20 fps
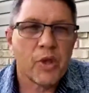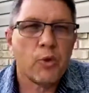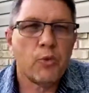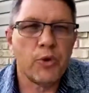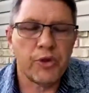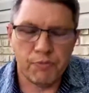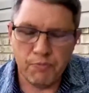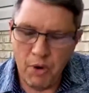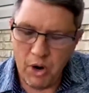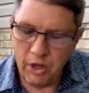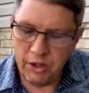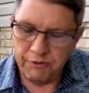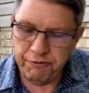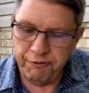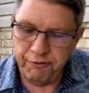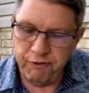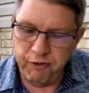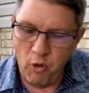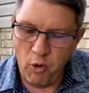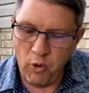with Mark
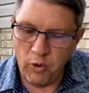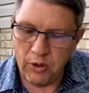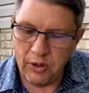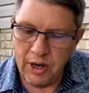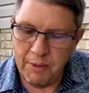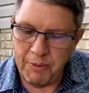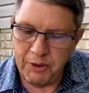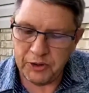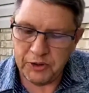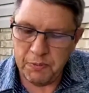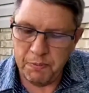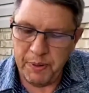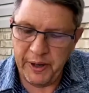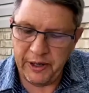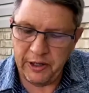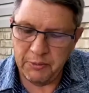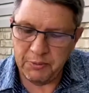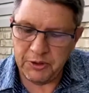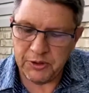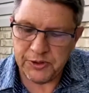4 about the
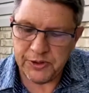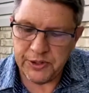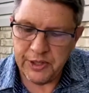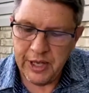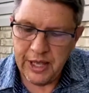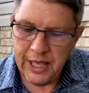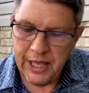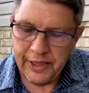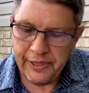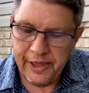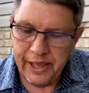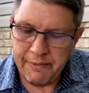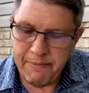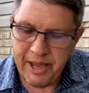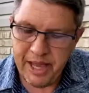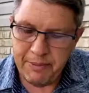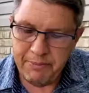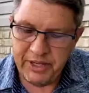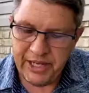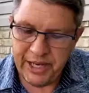parables. They
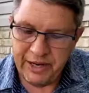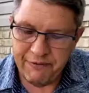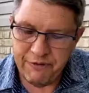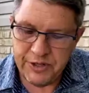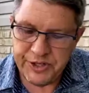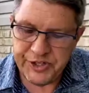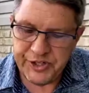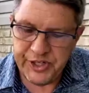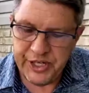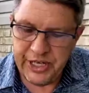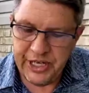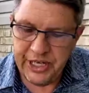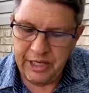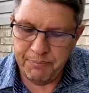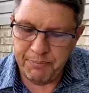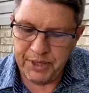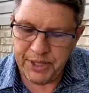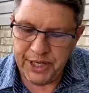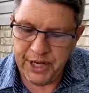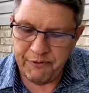may be ever
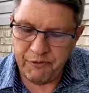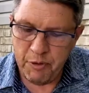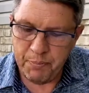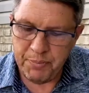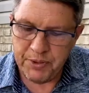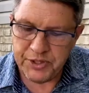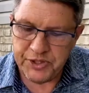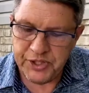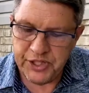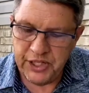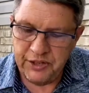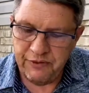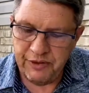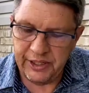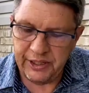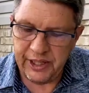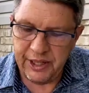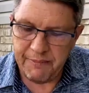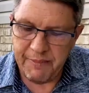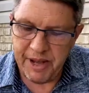seeing, but never
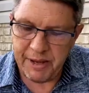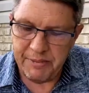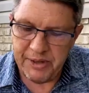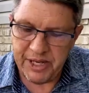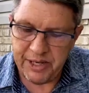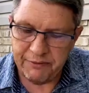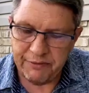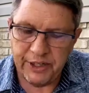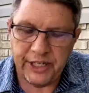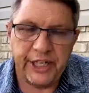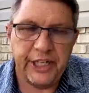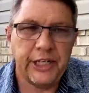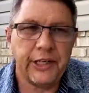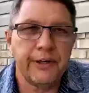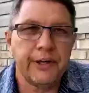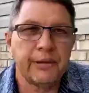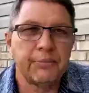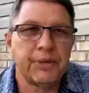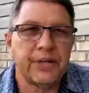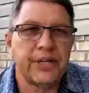perceiving. They may be ever
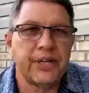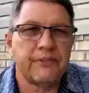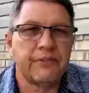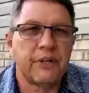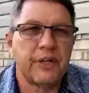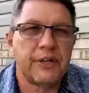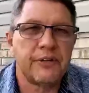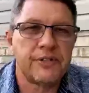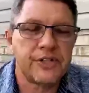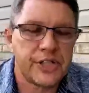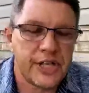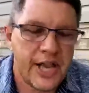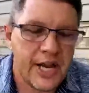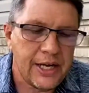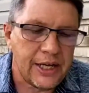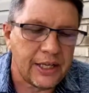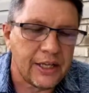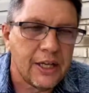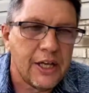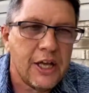hearing, but never
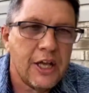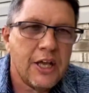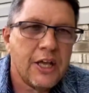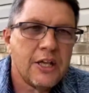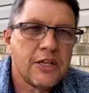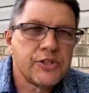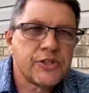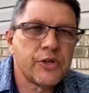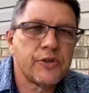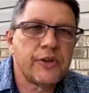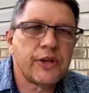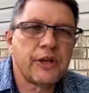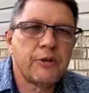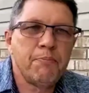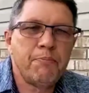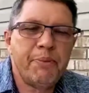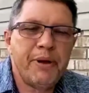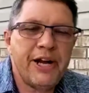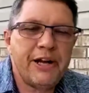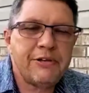understanding. So the
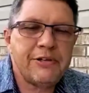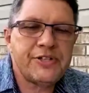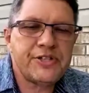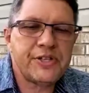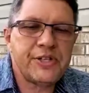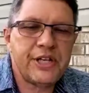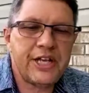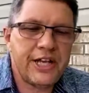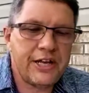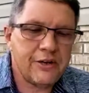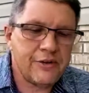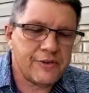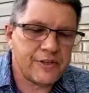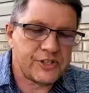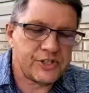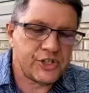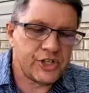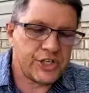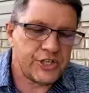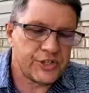comparison here
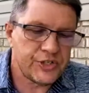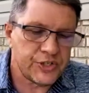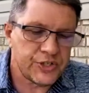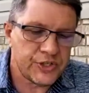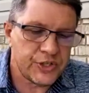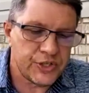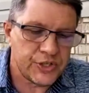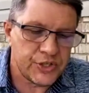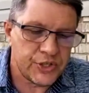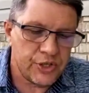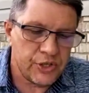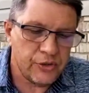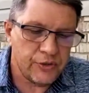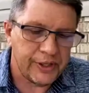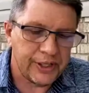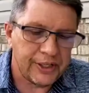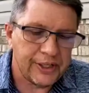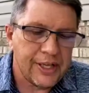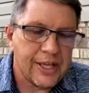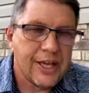that Jesus is
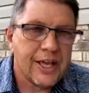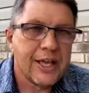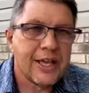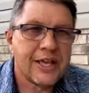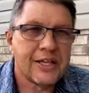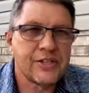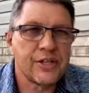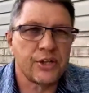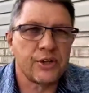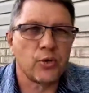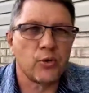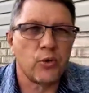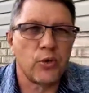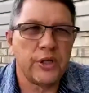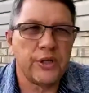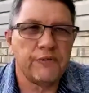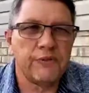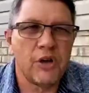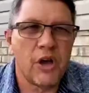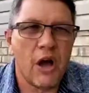doing is that the
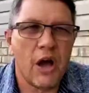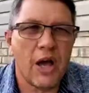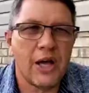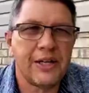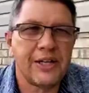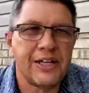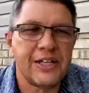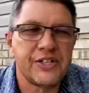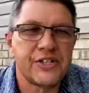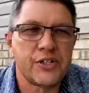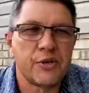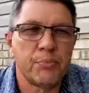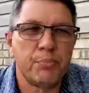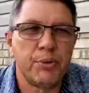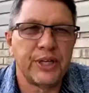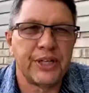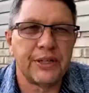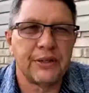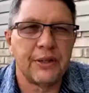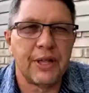word of God is to
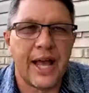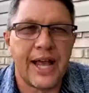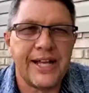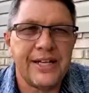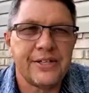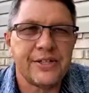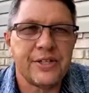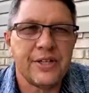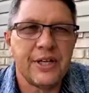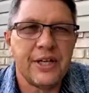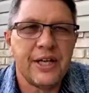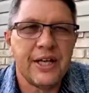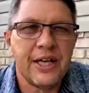bring light,